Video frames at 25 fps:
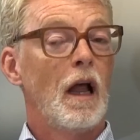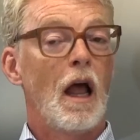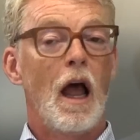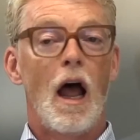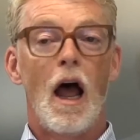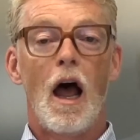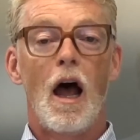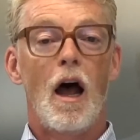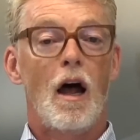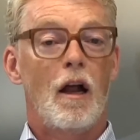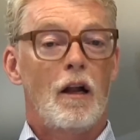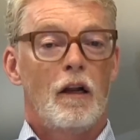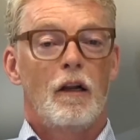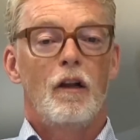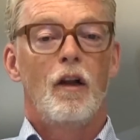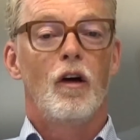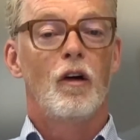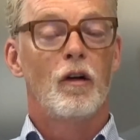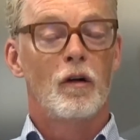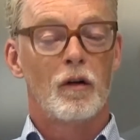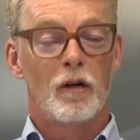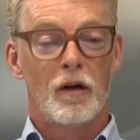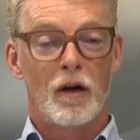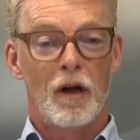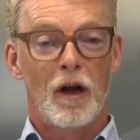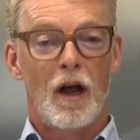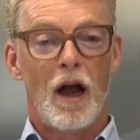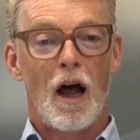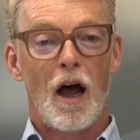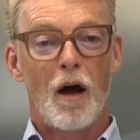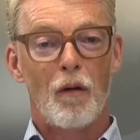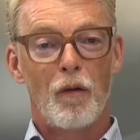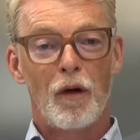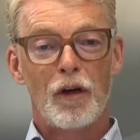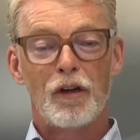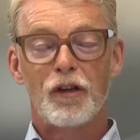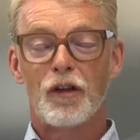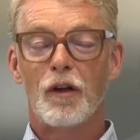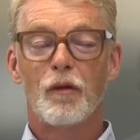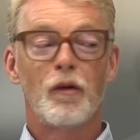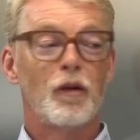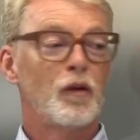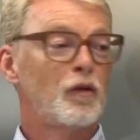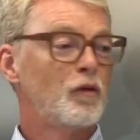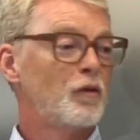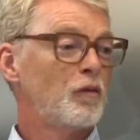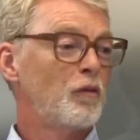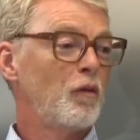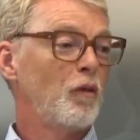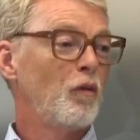Yeah. Look, I wish there
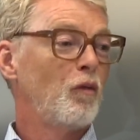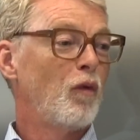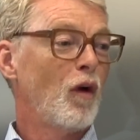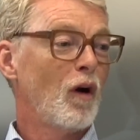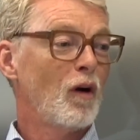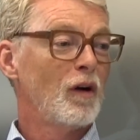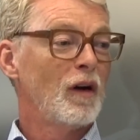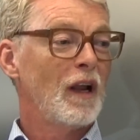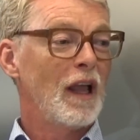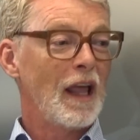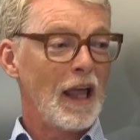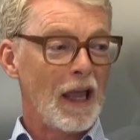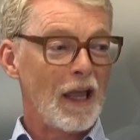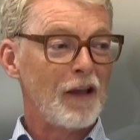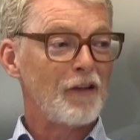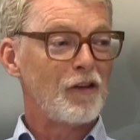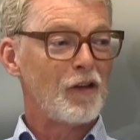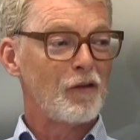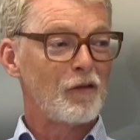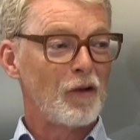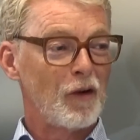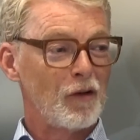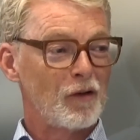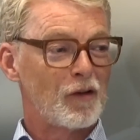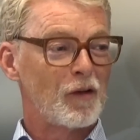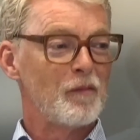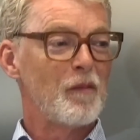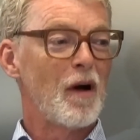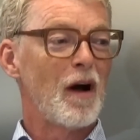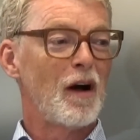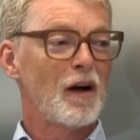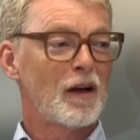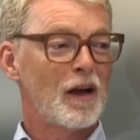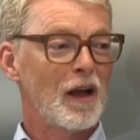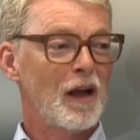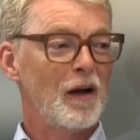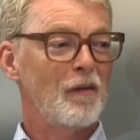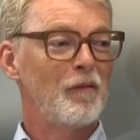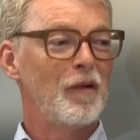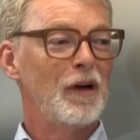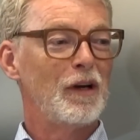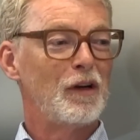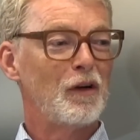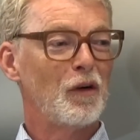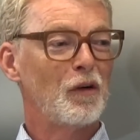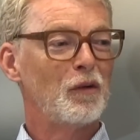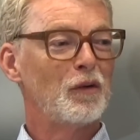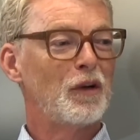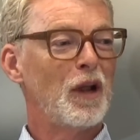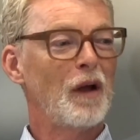was one easy route to market and we'd
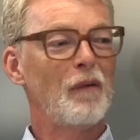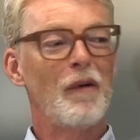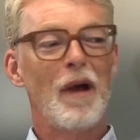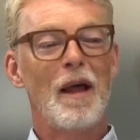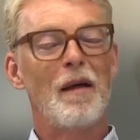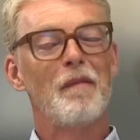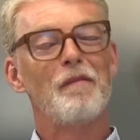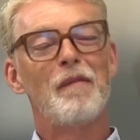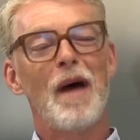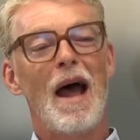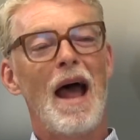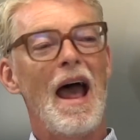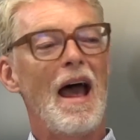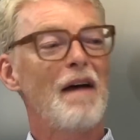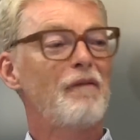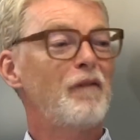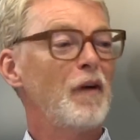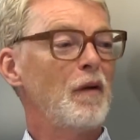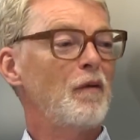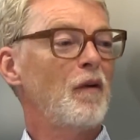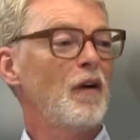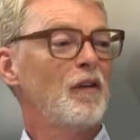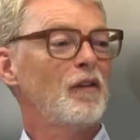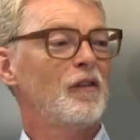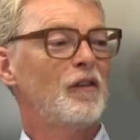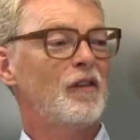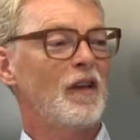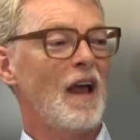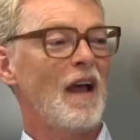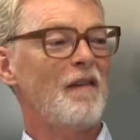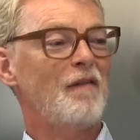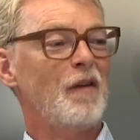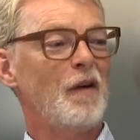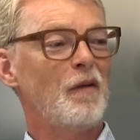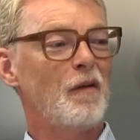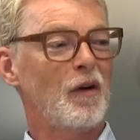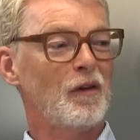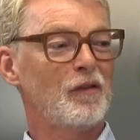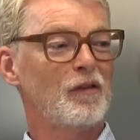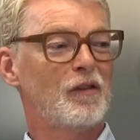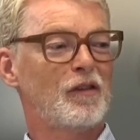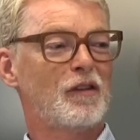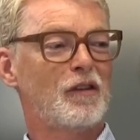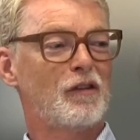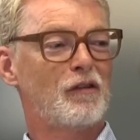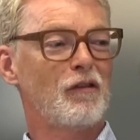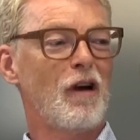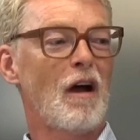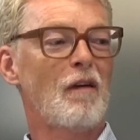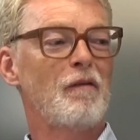all do it. But everyone's
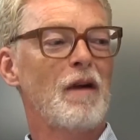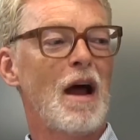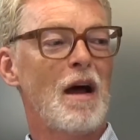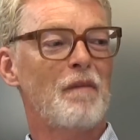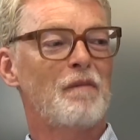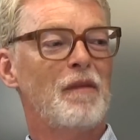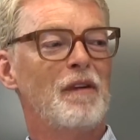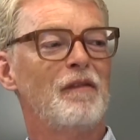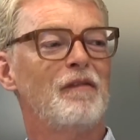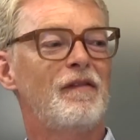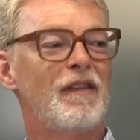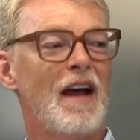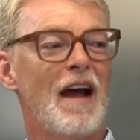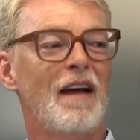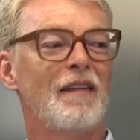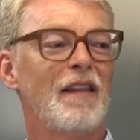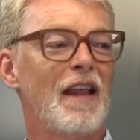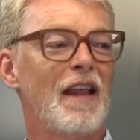grown up and found